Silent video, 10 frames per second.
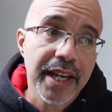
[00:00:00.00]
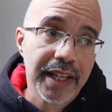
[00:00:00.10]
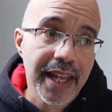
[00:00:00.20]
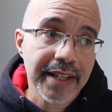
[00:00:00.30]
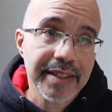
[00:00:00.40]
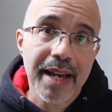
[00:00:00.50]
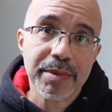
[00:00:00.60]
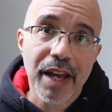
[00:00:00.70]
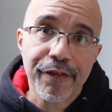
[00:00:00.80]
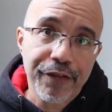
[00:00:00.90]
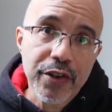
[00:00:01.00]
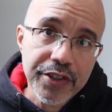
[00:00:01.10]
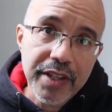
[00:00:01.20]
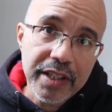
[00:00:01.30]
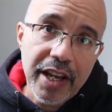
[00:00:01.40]
And a lot of times that first
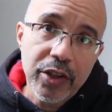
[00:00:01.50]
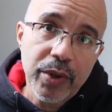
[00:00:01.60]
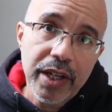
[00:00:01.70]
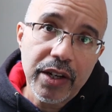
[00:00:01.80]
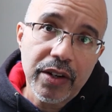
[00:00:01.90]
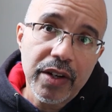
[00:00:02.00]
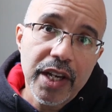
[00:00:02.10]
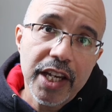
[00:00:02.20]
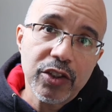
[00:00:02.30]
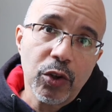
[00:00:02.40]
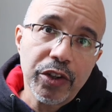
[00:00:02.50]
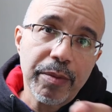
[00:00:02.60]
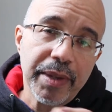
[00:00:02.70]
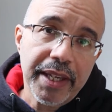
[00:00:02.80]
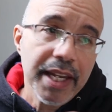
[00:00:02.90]
thing that you hear is only the
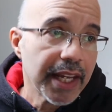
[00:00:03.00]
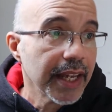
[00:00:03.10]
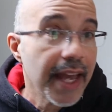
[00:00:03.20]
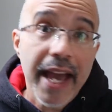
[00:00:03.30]
beginning.